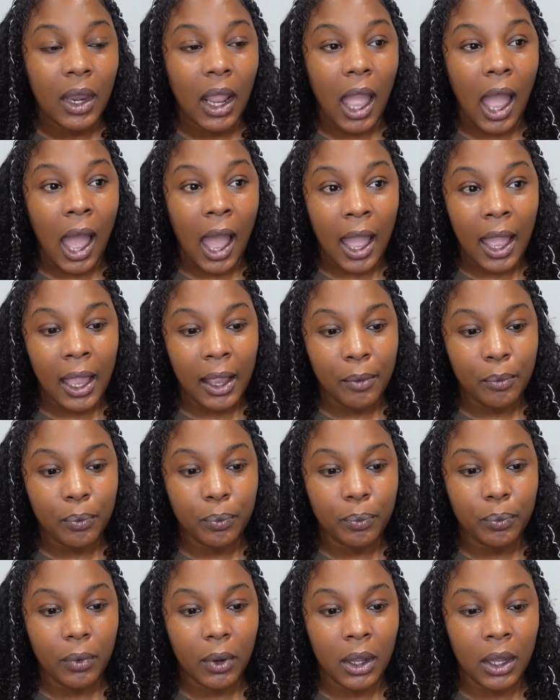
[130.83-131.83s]
I
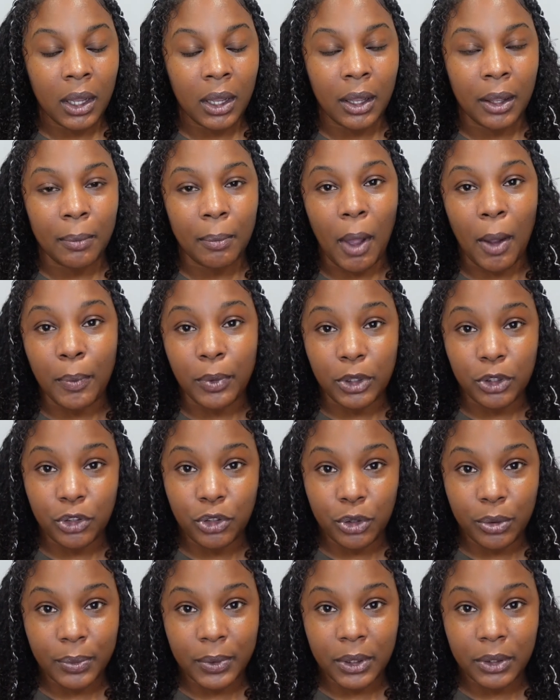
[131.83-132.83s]
went to
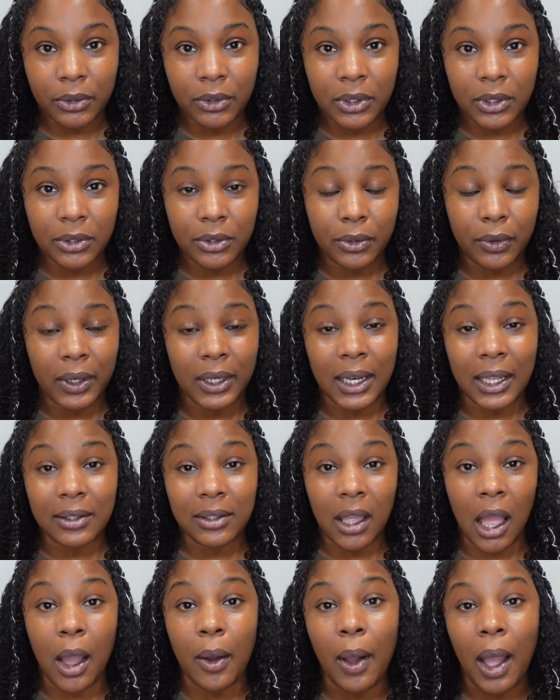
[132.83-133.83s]
school with their sister and that's
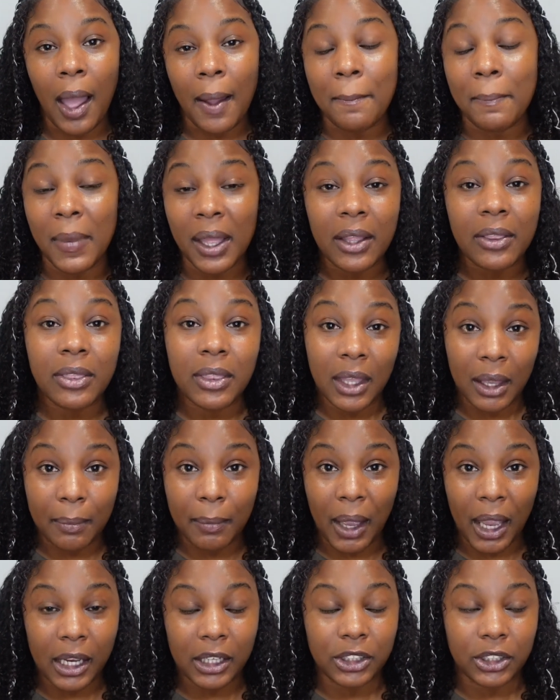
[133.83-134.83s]
how I met them.
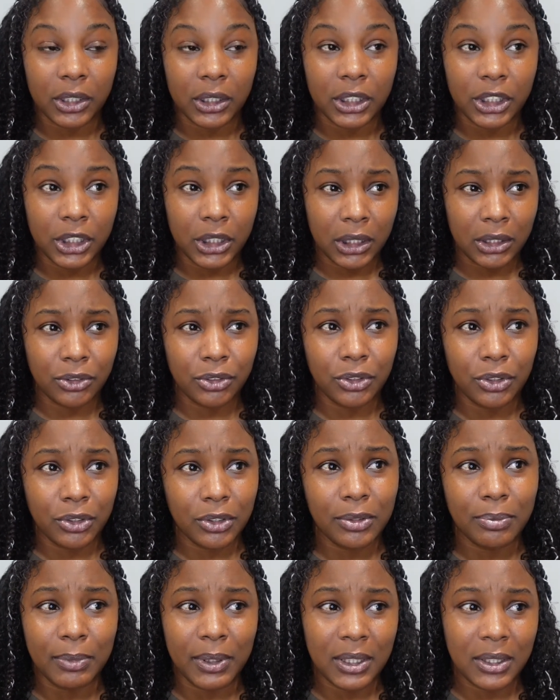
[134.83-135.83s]
Actually, she
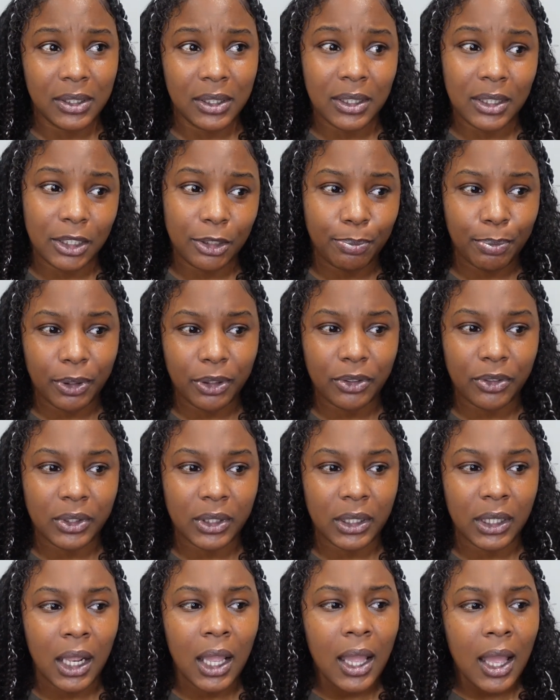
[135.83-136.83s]
introduced me to this
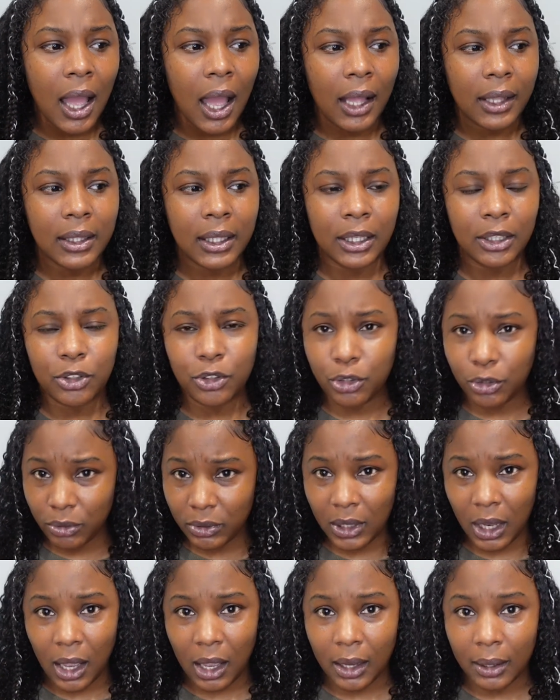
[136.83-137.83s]
person, I think 2
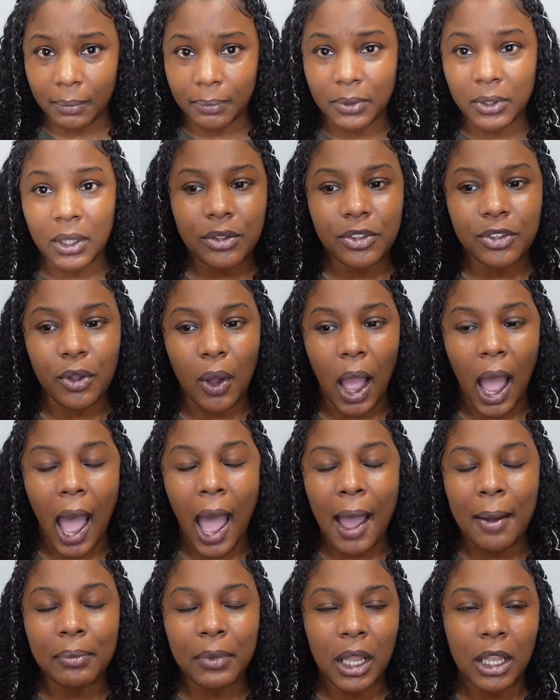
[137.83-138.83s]
times. So
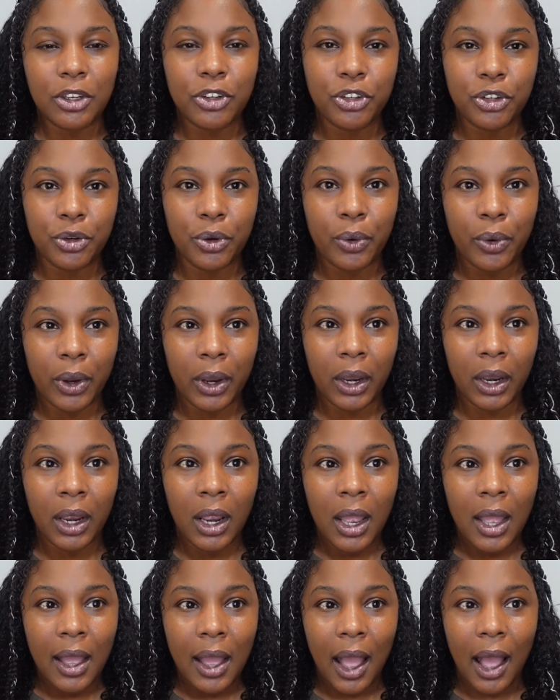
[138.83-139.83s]
I'm not sure
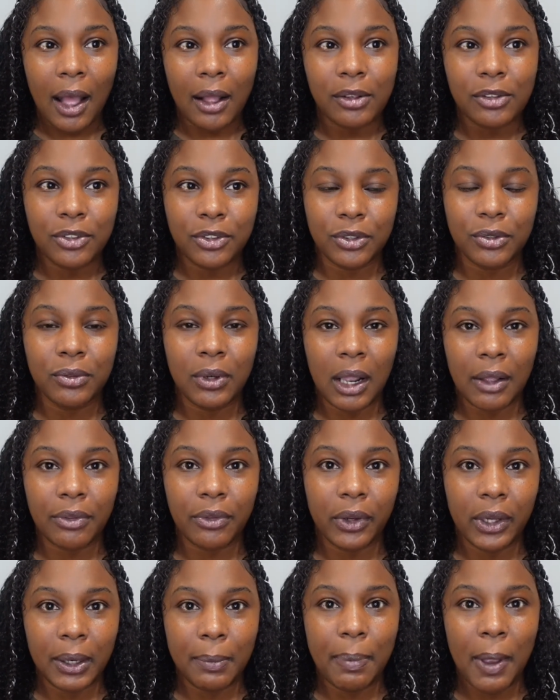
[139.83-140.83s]
how soon
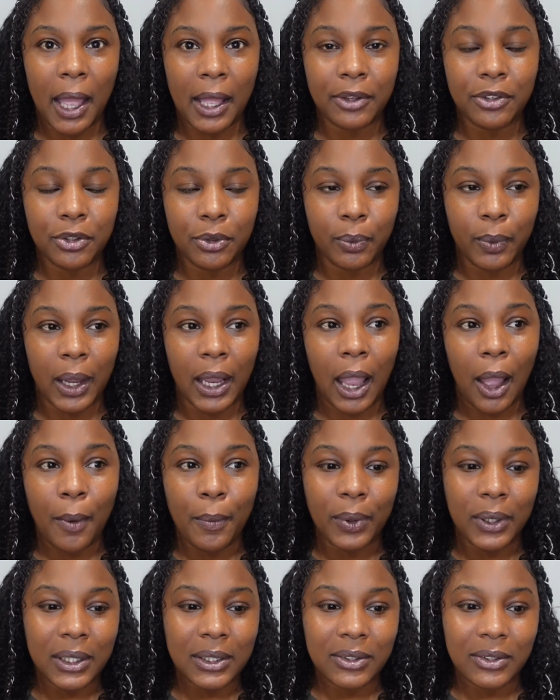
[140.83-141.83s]
after he passed away. I
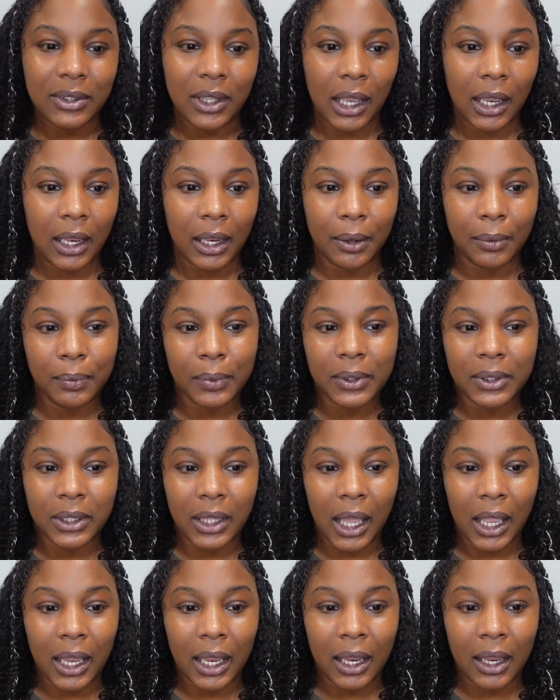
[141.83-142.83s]
want to say it was
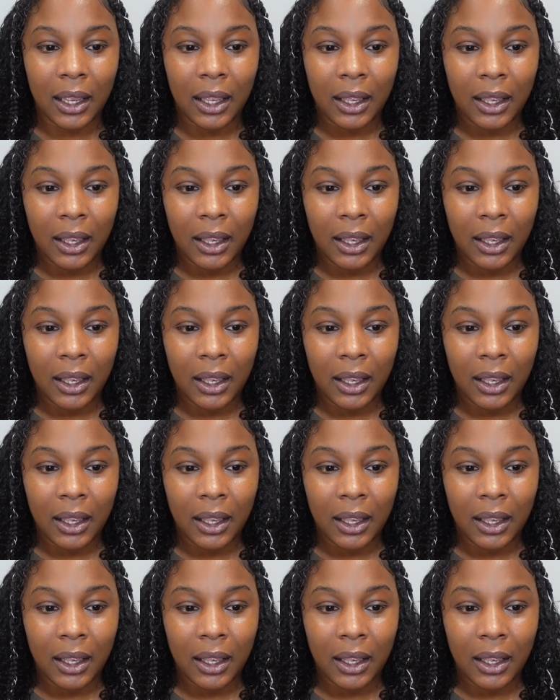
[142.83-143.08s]
like